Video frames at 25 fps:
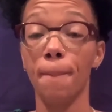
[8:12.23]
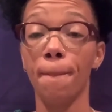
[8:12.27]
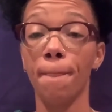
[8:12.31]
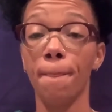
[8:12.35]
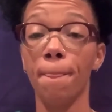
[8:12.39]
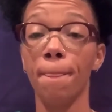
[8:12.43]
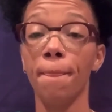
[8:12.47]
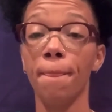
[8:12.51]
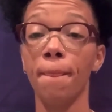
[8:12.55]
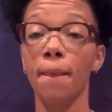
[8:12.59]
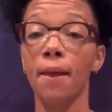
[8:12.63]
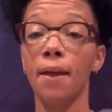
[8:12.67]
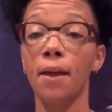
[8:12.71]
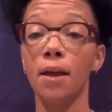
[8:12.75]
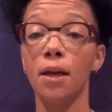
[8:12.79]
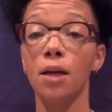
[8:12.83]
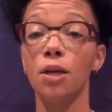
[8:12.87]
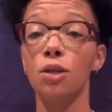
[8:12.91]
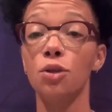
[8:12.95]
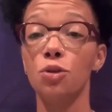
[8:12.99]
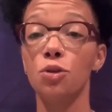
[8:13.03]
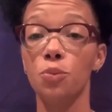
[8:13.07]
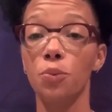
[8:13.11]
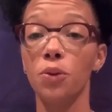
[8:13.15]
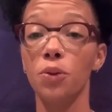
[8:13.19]
Sprint,
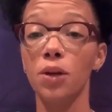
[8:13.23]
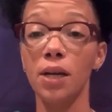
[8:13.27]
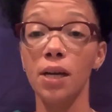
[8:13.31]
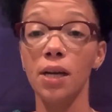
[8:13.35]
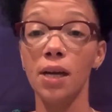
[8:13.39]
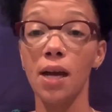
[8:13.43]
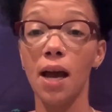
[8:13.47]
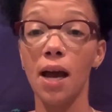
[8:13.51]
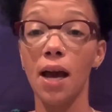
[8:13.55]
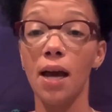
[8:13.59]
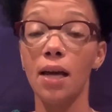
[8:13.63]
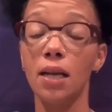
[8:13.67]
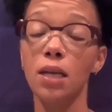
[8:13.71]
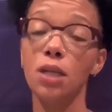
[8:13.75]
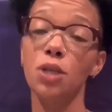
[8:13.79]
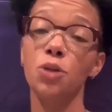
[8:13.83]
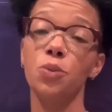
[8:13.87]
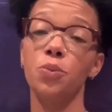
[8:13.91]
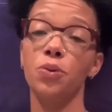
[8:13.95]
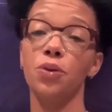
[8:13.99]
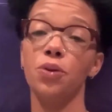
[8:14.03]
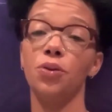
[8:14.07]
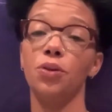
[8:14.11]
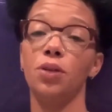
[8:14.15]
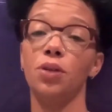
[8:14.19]
I disputed it,
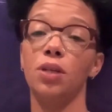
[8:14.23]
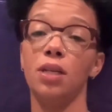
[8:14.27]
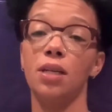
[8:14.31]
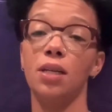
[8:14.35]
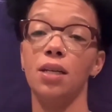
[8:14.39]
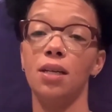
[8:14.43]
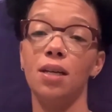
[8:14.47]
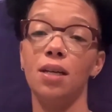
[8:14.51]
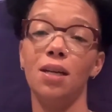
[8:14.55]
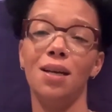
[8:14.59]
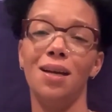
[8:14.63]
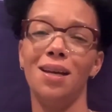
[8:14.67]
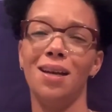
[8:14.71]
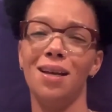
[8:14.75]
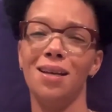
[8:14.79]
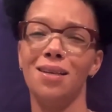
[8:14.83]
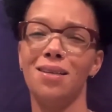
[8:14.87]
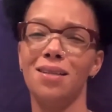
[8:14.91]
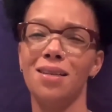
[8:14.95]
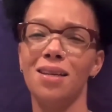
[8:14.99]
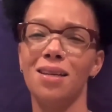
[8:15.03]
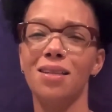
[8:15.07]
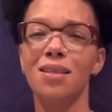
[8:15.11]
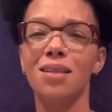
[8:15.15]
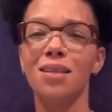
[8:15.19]
and I said
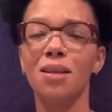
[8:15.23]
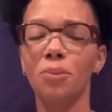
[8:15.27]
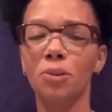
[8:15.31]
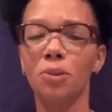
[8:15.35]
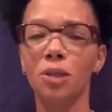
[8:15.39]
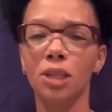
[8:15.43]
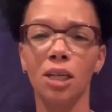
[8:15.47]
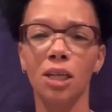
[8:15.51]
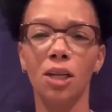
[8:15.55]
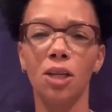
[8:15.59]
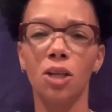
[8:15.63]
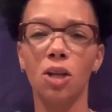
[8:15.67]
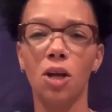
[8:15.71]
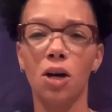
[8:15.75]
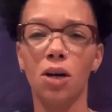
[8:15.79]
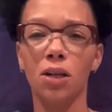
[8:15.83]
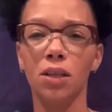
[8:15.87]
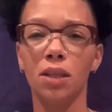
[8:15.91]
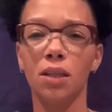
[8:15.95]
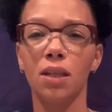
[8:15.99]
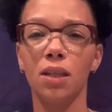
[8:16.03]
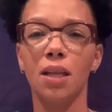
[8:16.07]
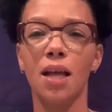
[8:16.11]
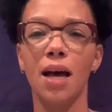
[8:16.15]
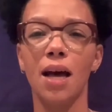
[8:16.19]
something along the lines
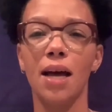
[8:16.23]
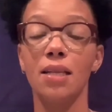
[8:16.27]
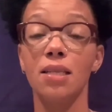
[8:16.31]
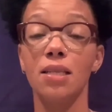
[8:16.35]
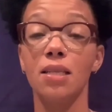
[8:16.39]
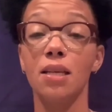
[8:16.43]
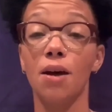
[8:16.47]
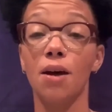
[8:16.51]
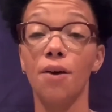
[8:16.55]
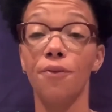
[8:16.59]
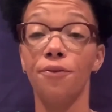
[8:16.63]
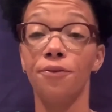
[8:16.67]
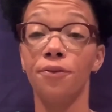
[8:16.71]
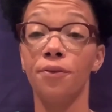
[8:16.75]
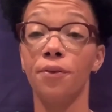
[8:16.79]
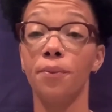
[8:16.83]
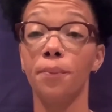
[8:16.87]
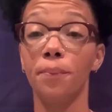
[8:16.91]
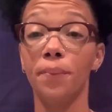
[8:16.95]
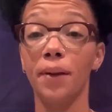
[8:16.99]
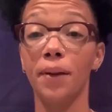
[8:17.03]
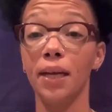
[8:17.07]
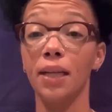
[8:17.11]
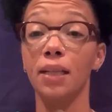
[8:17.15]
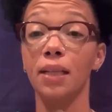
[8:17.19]
of, paid this
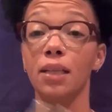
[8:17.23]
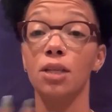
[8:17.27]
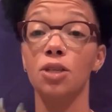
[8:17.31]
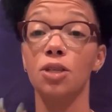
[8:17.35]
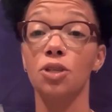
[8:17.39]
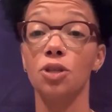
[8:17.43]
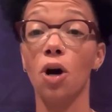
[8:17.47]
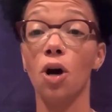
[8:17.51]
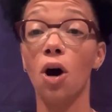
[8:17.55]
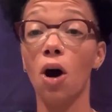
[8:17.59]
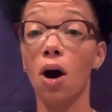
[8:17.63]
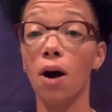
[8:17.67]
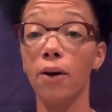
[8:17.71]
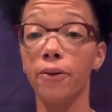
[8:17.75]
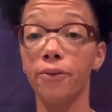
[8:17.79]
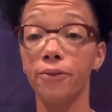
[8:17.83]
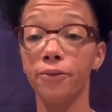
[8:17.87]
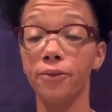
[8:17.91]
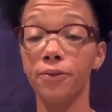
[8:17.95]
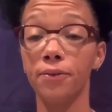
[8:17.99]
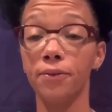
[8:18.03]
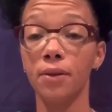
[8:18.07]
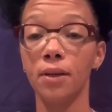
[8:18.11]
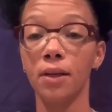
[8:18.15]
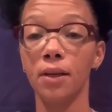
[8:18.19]
off.
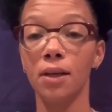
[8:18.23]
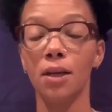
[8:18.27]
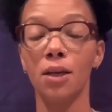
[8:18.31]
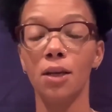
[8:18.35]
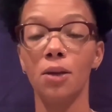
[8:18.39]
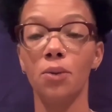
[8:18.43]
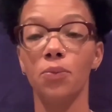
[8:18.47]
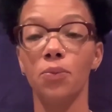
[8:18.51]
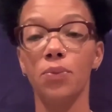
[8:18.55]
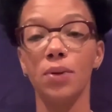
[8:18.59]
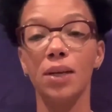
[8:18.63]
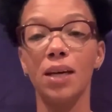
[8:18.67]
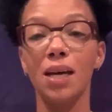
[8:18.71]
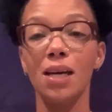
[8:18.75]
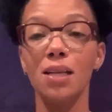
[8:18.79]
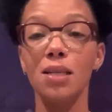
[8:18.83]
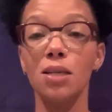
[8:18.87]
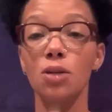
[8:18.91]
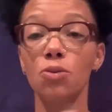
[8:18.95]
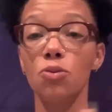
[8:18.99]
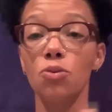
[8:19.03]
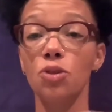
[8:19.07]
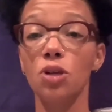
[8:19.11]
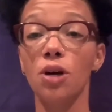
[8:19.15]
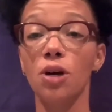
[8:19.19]
Because it was already
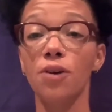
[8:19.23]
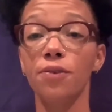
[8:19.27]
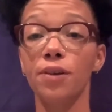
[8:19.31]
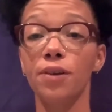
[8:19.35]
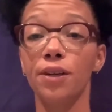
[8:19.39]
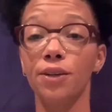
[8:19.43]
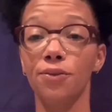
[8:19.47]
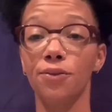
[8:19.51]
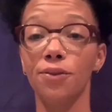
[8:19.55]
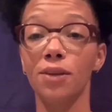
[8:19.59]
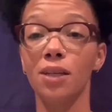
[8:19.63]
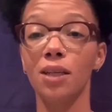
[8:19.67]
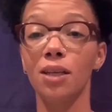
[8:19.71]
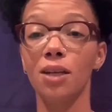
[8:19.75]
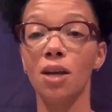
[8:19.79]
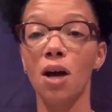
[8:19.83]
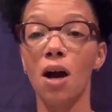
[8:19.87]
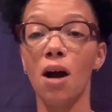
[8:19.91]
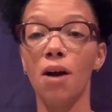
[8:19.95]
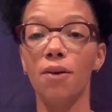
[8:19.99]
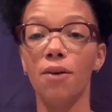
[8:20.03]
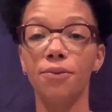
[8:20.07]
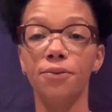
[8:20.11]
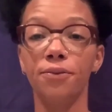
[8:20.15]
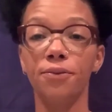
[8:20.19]
written off,
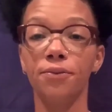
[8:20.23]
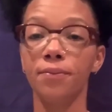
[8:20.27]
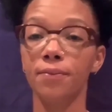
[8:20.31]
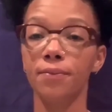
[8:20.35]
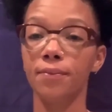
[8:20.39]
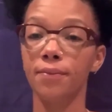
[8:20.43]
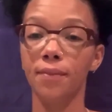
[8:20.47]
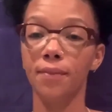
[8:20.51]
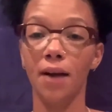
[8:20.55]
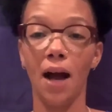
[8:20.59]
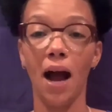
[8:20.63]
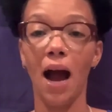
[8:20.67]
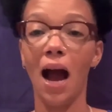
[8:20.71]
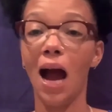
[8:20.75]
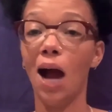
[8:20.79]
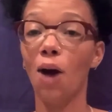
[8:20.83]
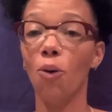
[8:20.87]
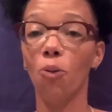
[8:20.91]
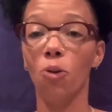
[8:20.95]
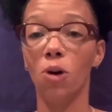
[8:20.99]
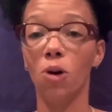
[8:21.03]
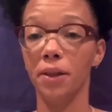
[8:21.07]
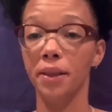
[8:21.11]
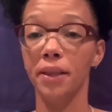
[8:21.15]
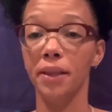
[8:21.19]
I won that.
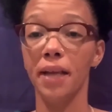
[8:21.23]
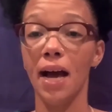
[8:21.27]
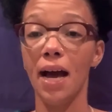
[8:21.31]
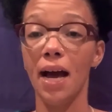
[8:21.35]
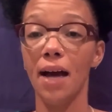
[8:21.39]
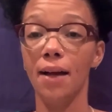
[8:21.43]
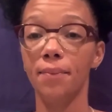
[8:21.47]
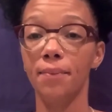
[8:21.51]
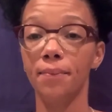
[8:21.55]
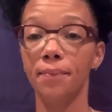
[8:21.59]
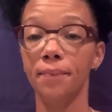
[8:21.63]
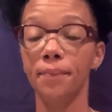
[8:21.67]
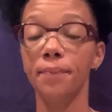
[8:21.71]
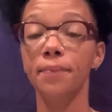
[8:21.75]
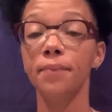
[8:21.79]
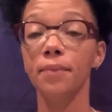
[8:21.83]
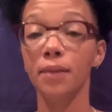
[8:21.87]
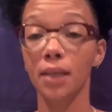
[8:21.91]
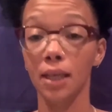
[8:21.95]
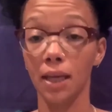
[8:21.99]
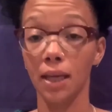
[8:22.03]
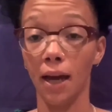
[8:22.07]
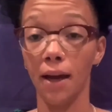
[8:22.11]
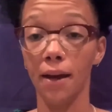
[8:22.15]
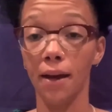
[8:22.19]
Okay.
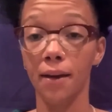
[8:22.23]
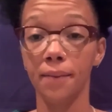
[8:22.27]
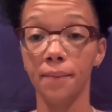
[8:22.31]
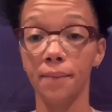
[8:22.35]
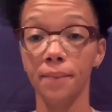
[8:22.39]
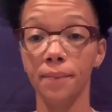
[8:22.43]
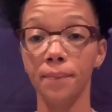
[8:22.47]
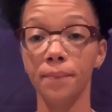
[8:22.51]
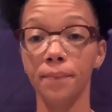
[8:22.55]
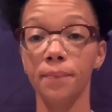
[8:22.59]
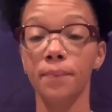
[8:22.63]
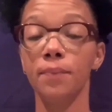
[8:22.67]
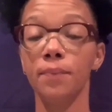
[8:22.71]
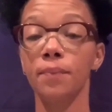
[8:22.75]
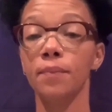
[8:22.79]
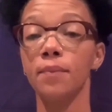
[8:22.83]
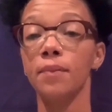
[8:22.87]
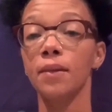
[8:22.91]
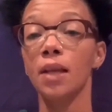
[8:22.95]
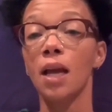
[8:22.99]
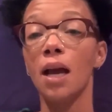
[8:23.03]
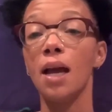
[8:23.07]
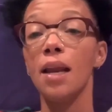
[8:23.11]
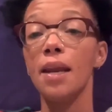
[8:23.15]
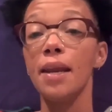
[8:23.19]
Now
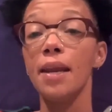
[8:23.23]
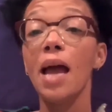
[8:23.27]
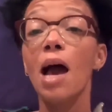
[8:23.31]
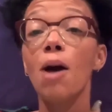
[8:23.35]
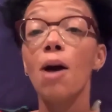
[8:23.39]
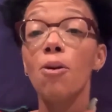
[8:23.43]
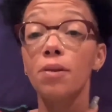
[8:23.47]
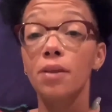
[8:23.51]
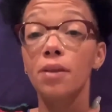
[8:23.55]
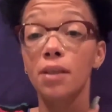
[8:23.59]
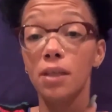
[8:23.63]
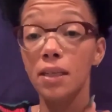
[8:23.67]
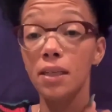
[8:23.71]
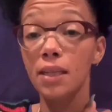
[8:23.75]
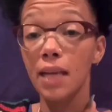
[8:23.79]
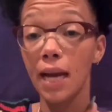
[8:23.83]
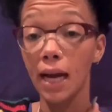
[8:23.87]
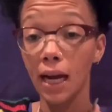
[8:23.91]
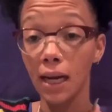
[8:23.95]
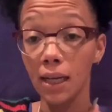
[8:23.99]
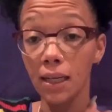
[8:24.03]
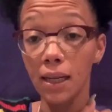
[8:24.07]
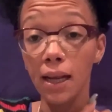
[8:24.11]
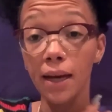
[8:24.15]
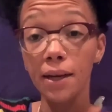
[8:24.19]
with the debt
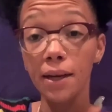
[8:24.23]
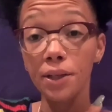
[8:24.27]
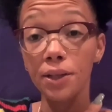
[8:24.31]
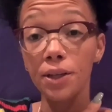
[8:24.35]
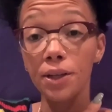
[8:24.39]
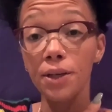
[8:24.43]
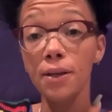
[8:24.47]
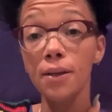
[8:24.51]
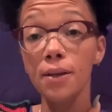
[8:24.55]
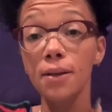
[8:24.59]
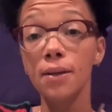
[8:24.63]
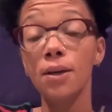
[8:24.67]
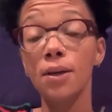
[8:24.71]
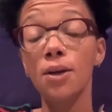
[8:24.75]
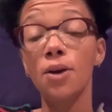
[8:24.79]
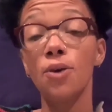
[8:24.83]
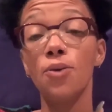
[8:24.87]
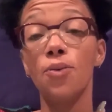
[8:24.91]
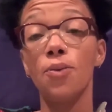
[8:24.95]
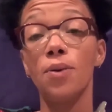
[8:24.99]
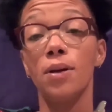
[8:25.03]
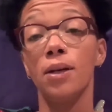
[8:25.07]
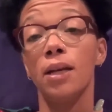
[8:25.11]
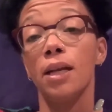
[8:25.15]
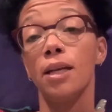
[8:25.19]
collector, when I
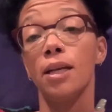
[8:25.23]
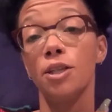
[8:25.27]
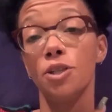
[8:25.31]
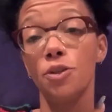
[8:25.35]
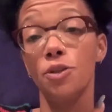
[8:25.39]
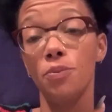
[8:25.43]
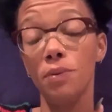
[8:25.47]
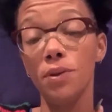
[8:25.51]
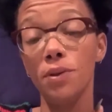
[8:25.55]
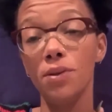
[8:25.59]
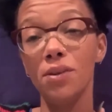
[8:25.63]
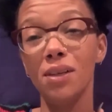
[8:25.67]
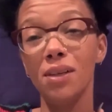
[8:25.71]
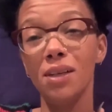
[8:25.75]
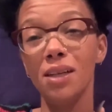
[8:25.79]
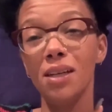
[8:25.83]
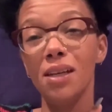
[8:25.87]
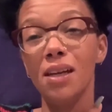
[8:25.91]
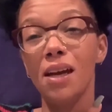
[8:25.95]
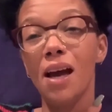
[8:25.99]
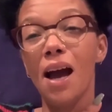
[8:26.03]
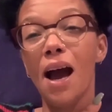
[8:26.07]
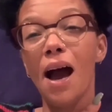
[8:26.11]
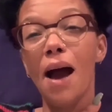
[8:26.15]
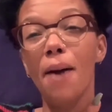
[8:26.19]
disputed it, I
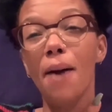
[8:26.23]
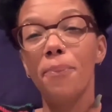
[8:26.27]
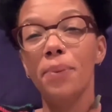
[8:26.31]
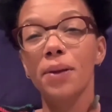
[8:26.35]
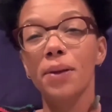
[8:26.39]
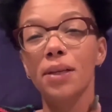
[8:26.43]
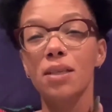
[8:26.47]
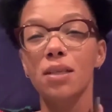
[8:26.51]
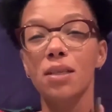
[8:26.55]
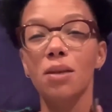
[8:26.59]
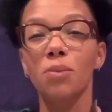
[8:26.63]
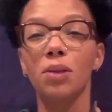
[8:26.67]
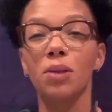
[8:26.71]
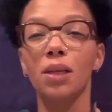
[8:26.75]
picked something like,